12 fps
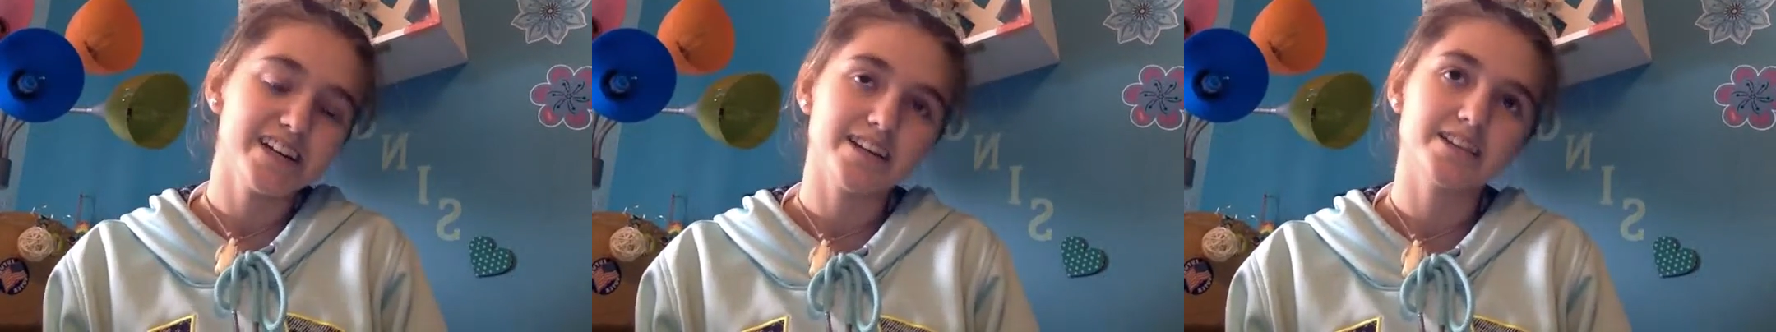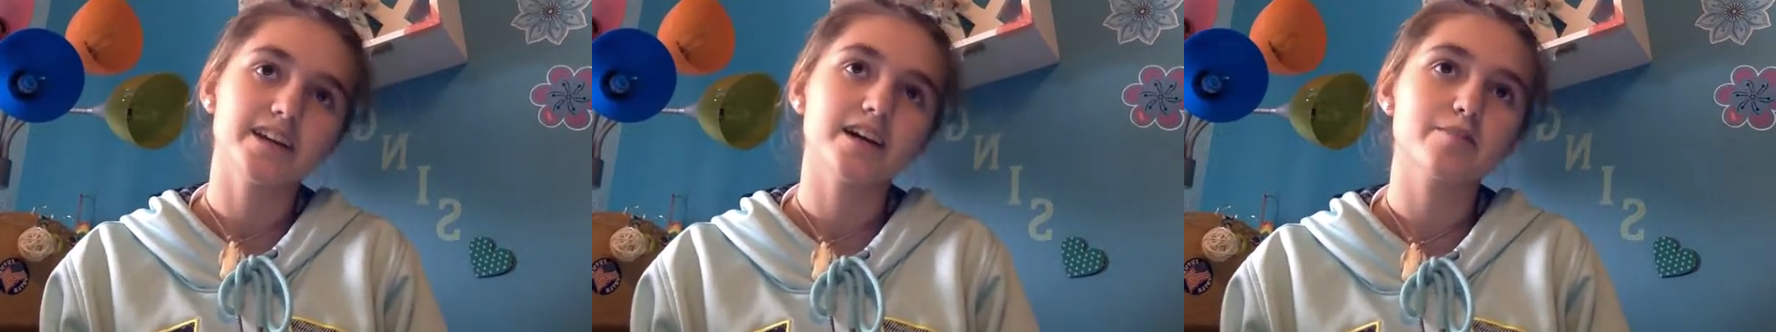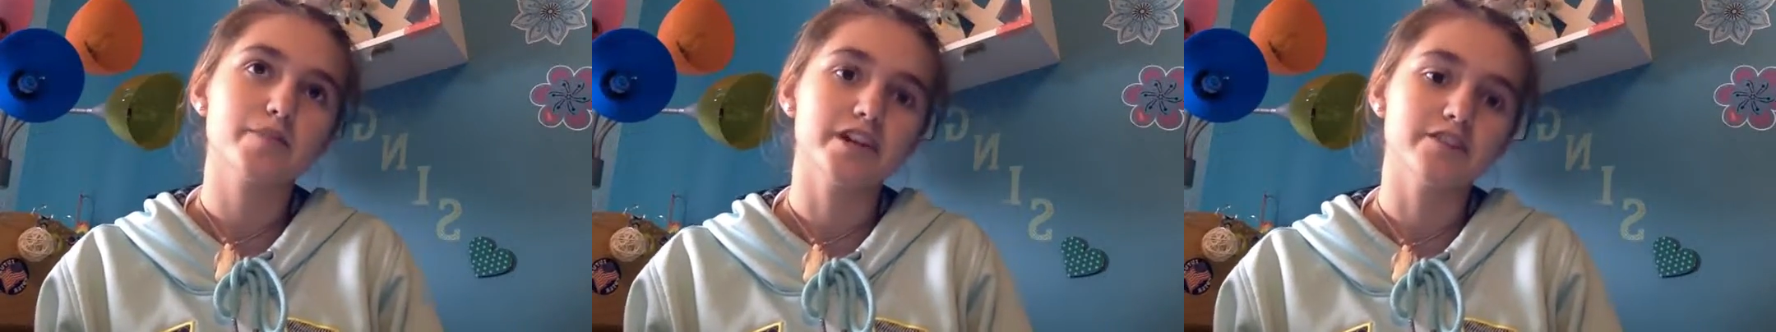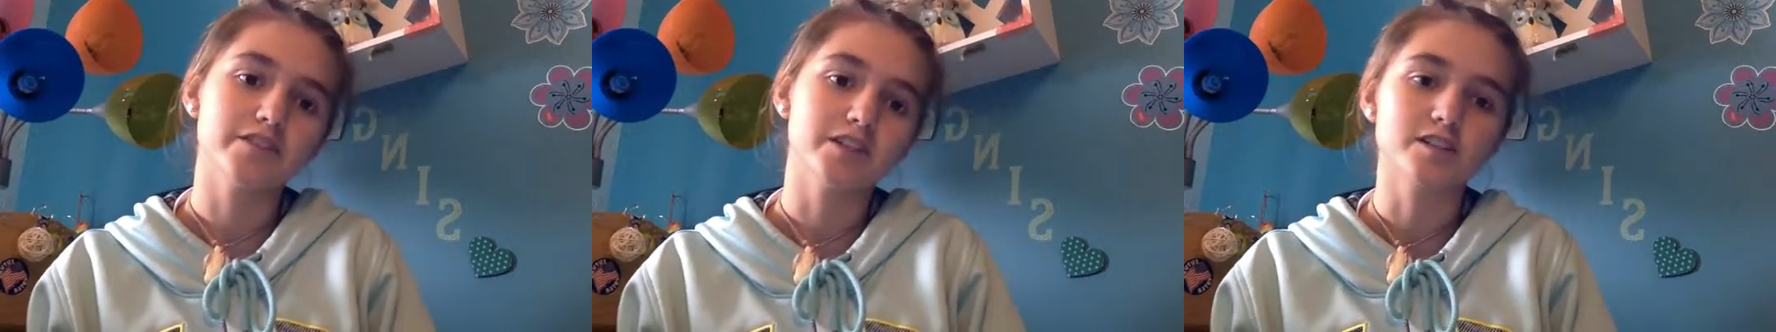And then I got a
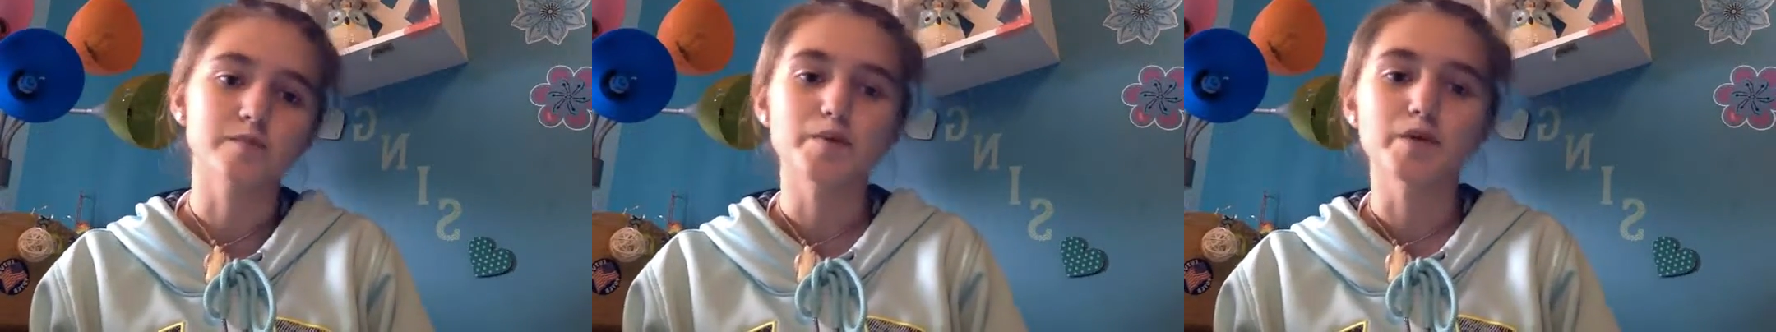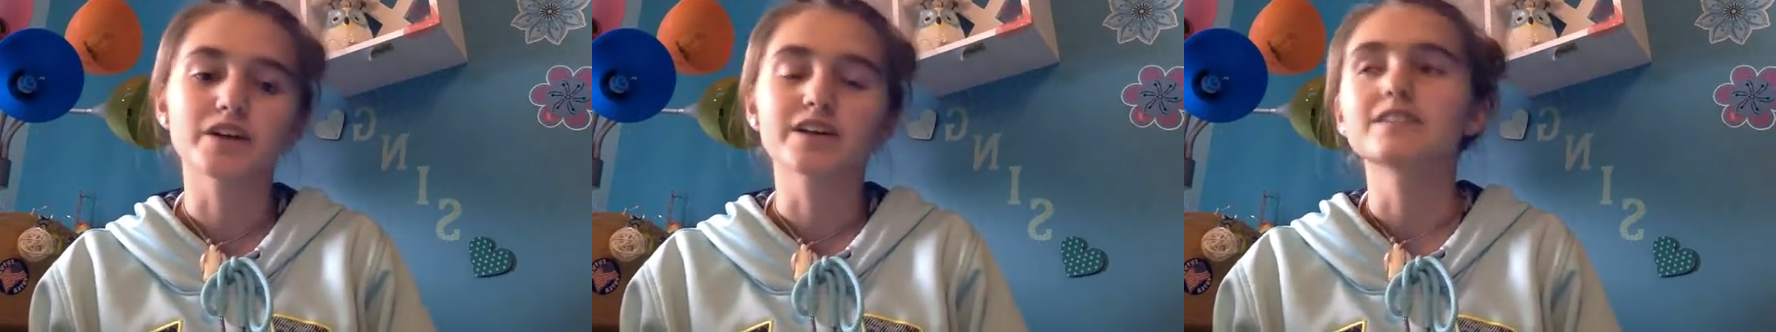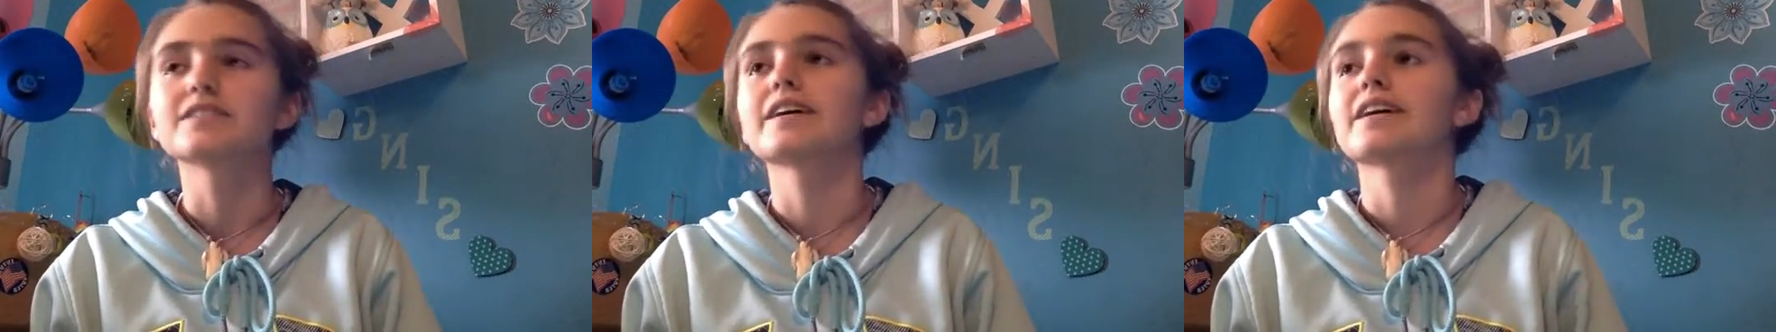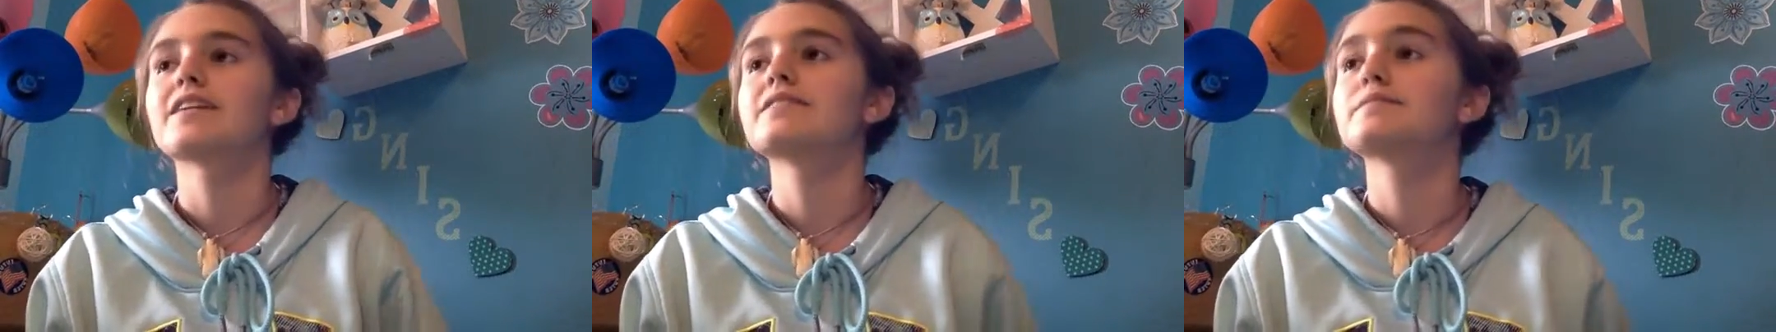betta fish, and my brother had,
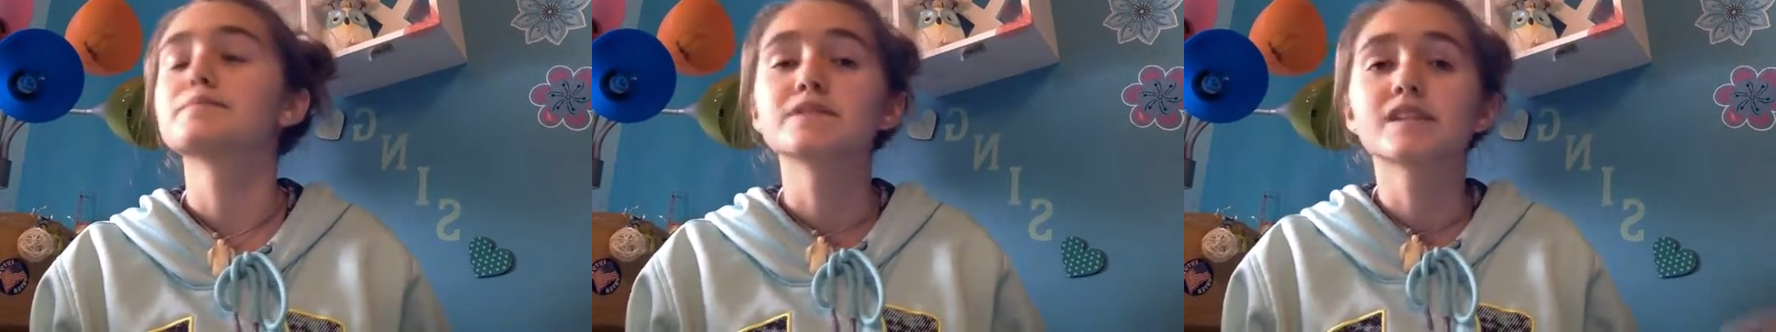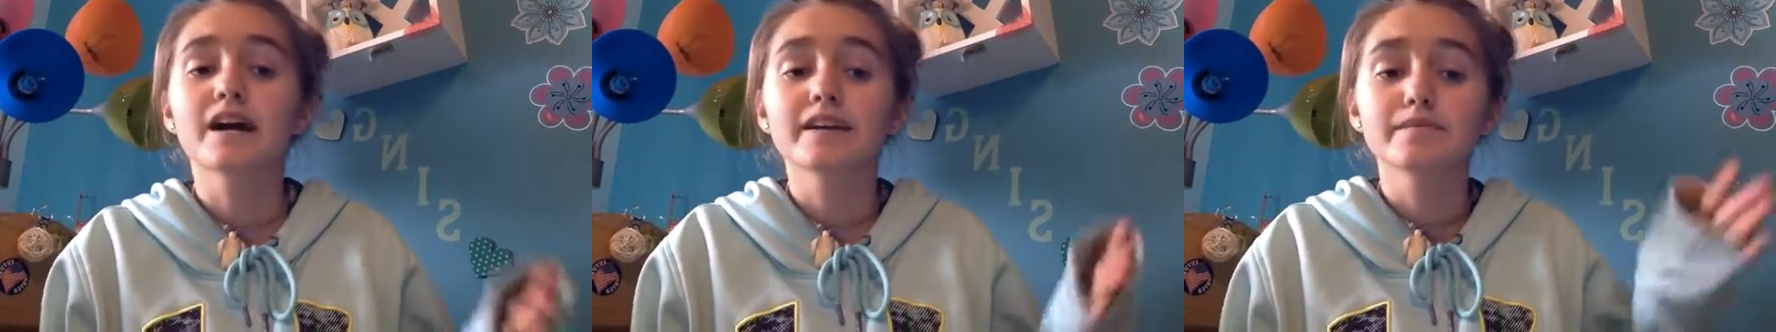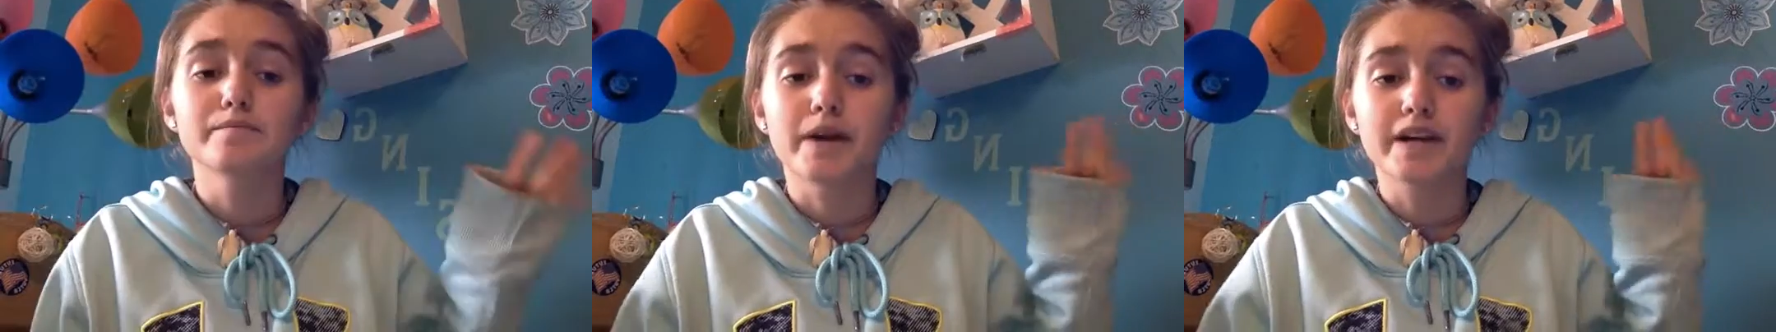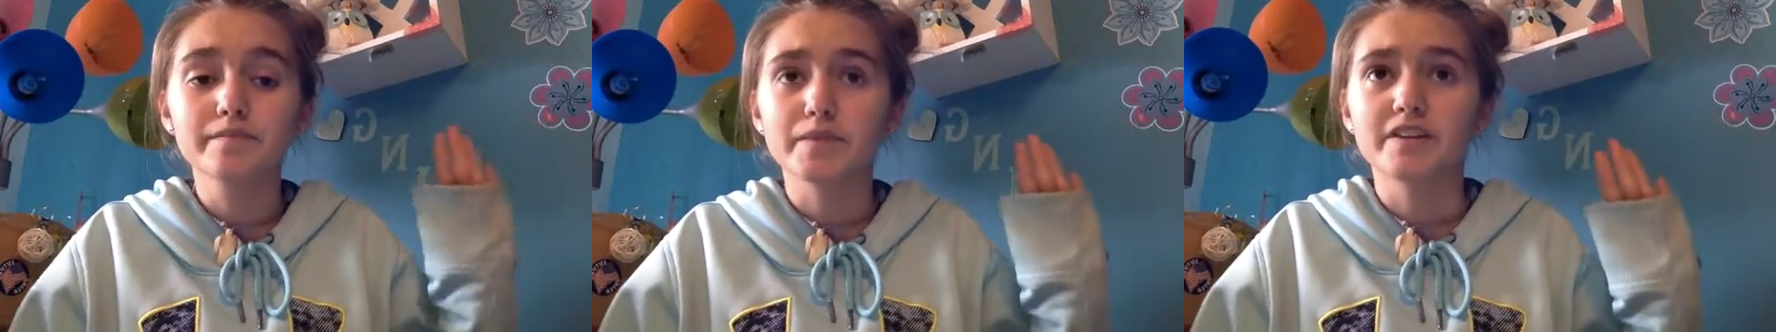like,
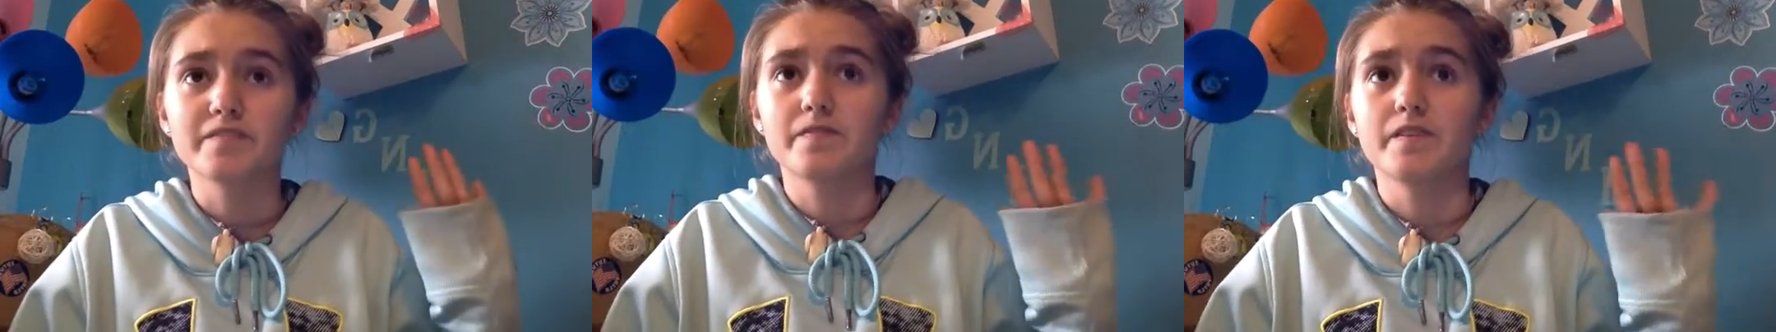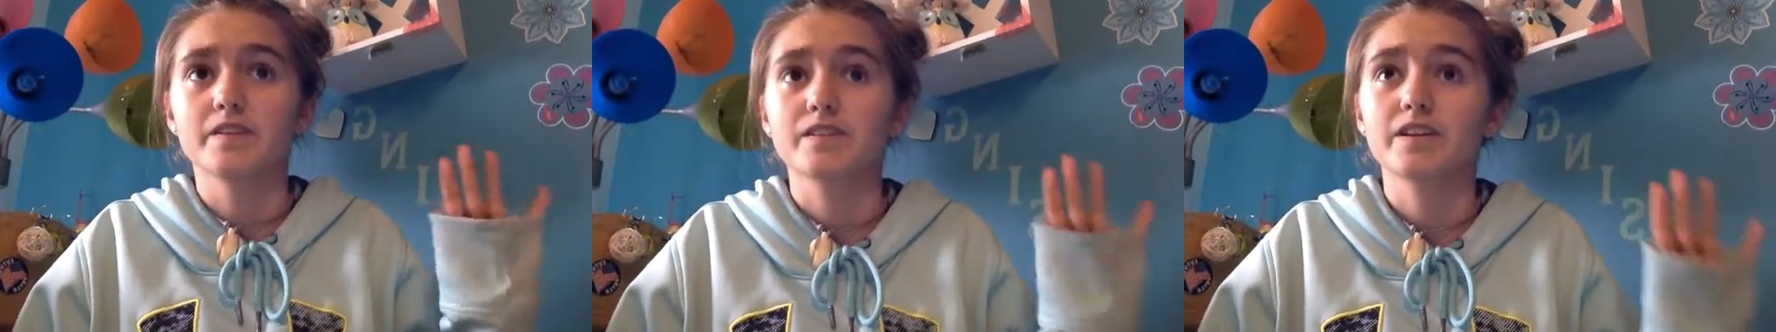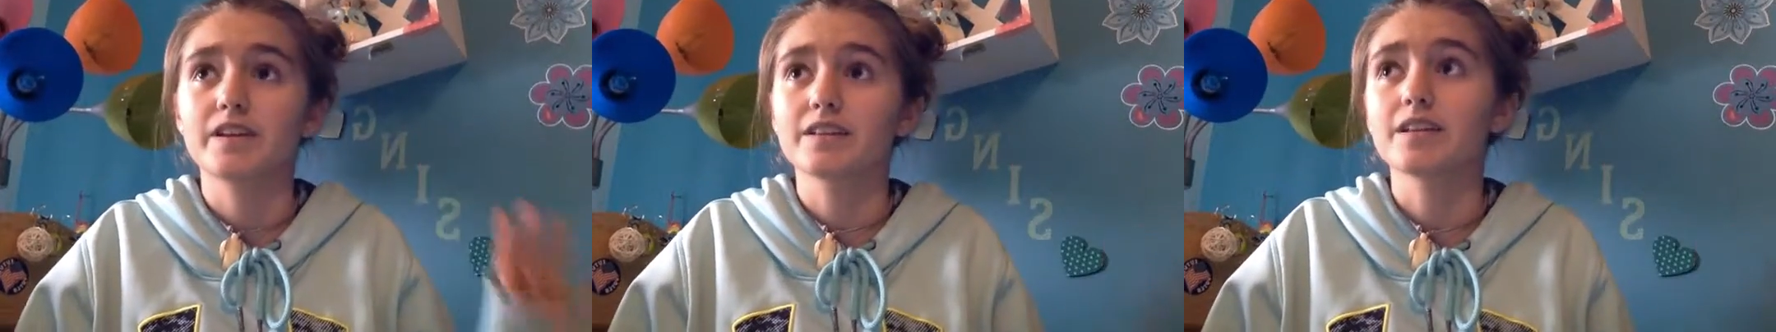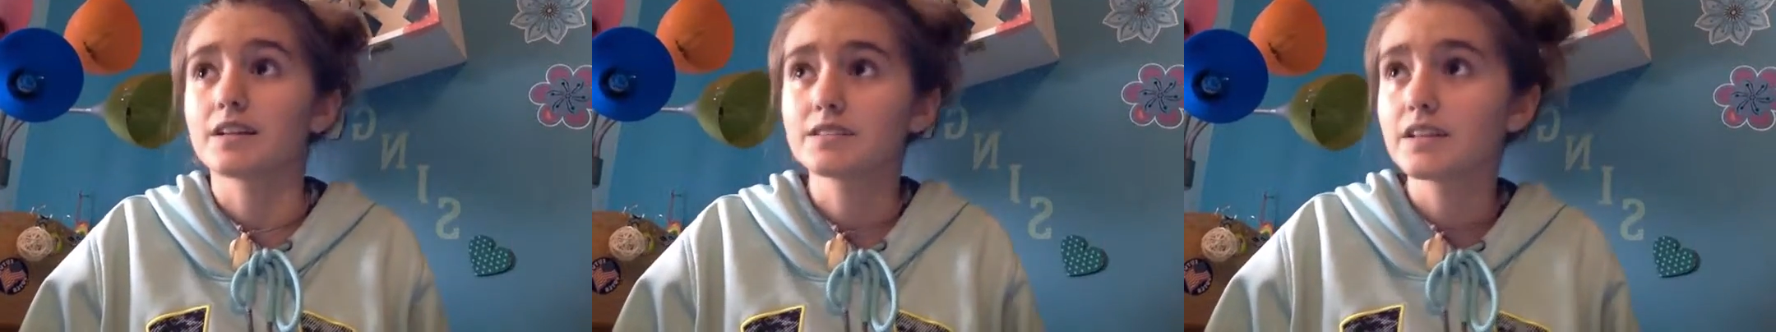my betta fish, like,
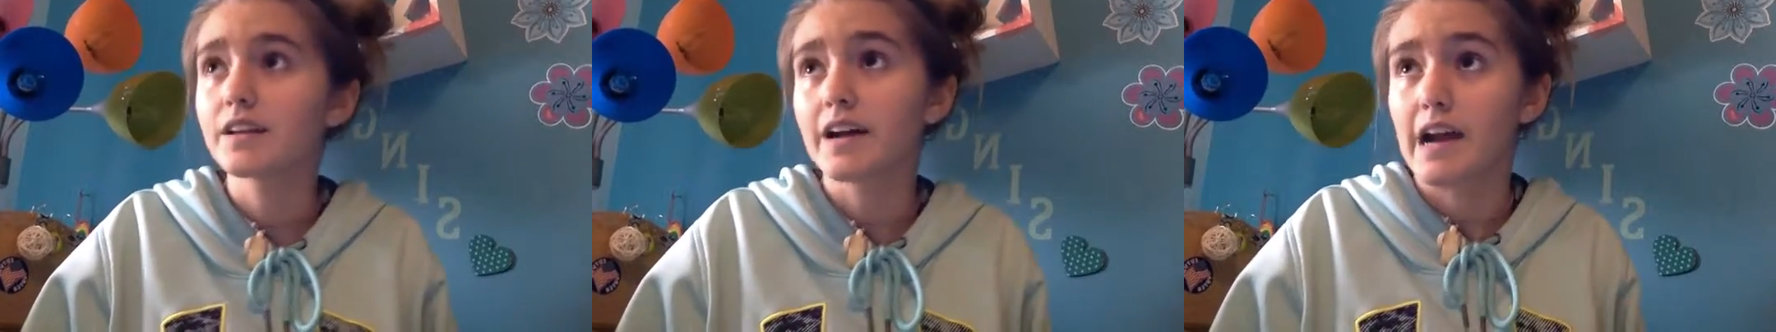lasted.